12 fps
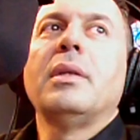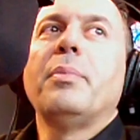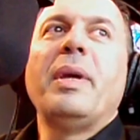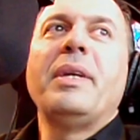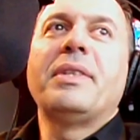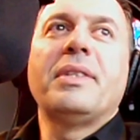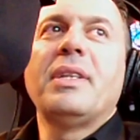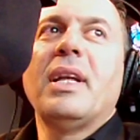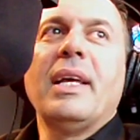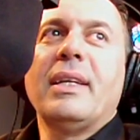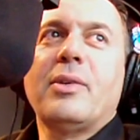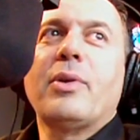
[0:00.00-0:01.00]
And the bass is
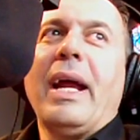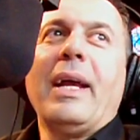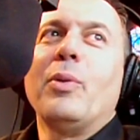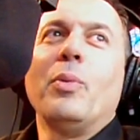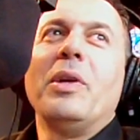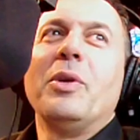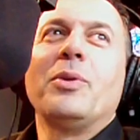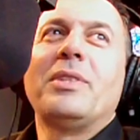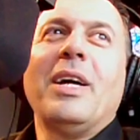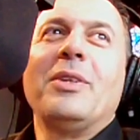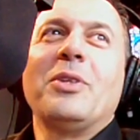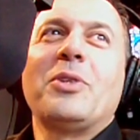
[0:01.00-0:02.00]
not like cracking windows
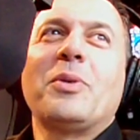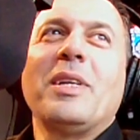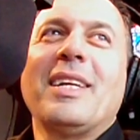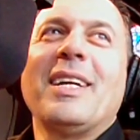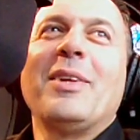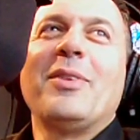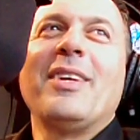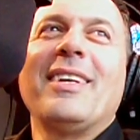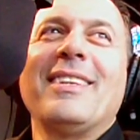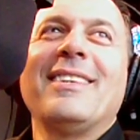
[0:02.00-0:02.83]
down the street kind of thing.